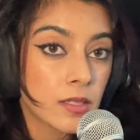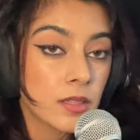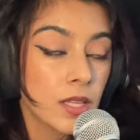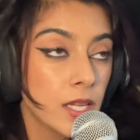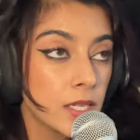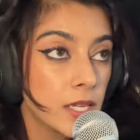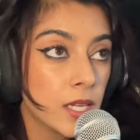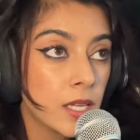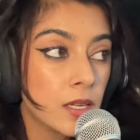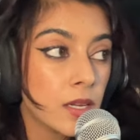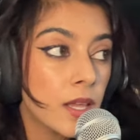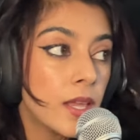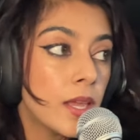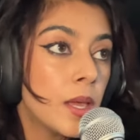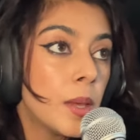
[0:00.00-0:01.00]
in London.
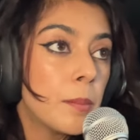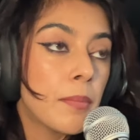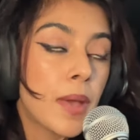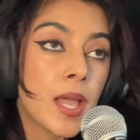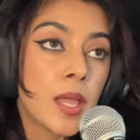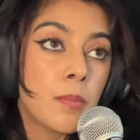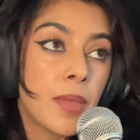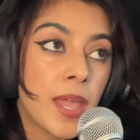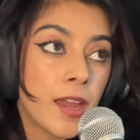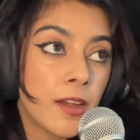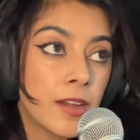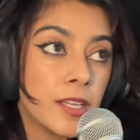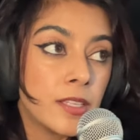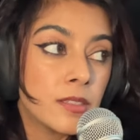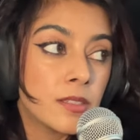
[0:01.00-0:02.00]
My
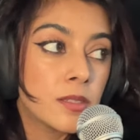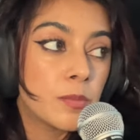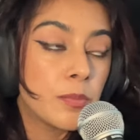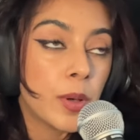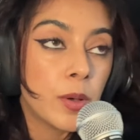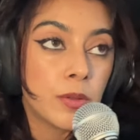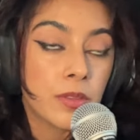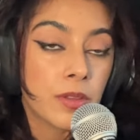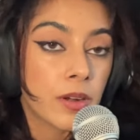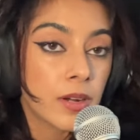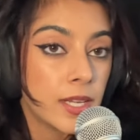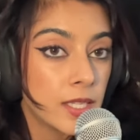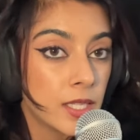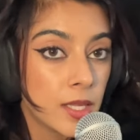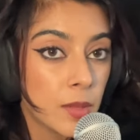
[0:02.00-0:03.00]
parents both are
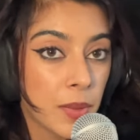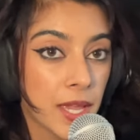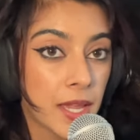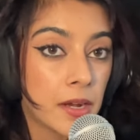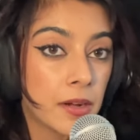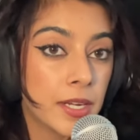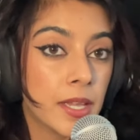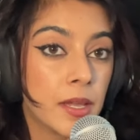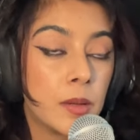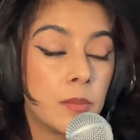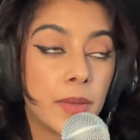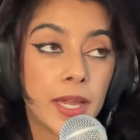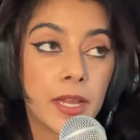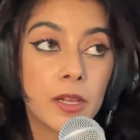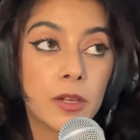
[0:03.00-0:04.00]
in the Bay Area.
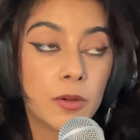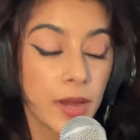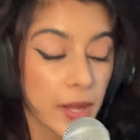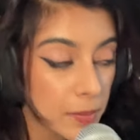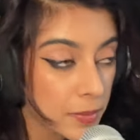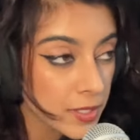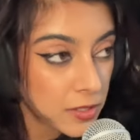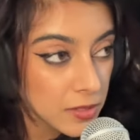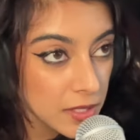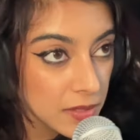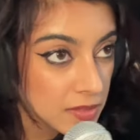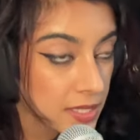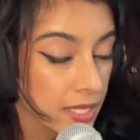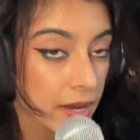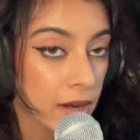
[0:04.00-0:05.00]
My grandmother
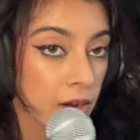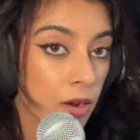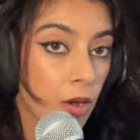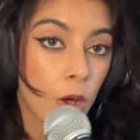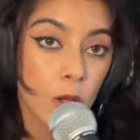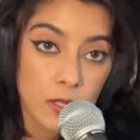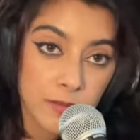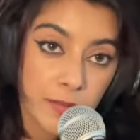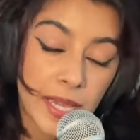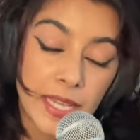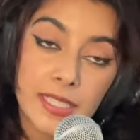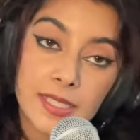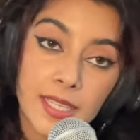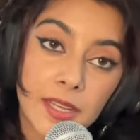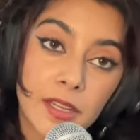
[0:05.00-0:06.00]
lives there. All of my
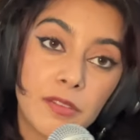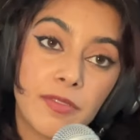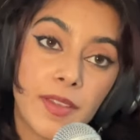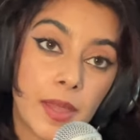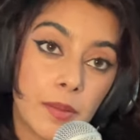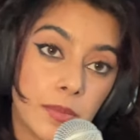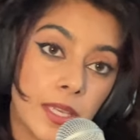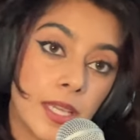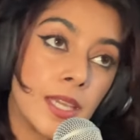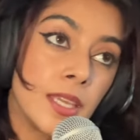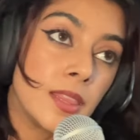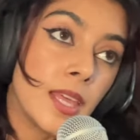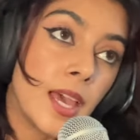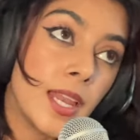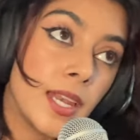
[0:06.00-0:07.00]
extended
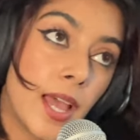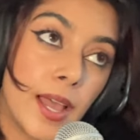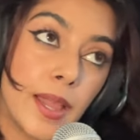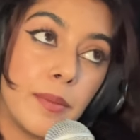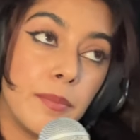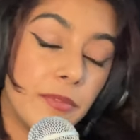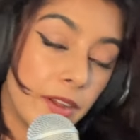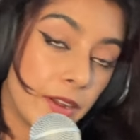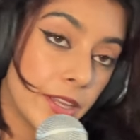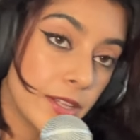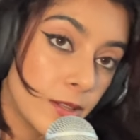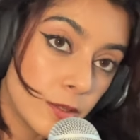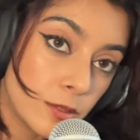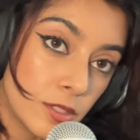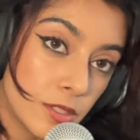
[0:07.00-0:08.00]
family that I'm very
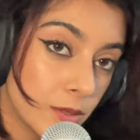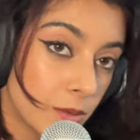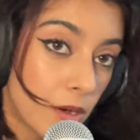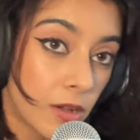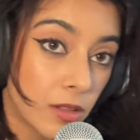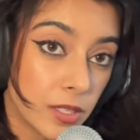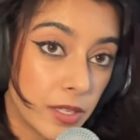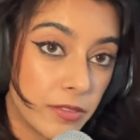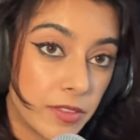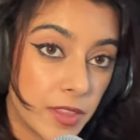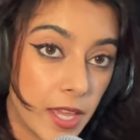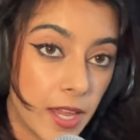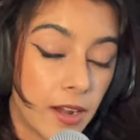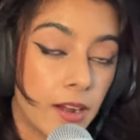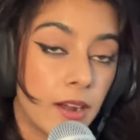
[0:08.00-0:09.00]
close to all live
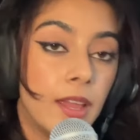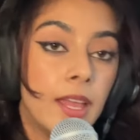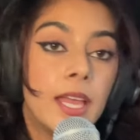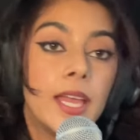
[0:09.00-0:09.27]
there.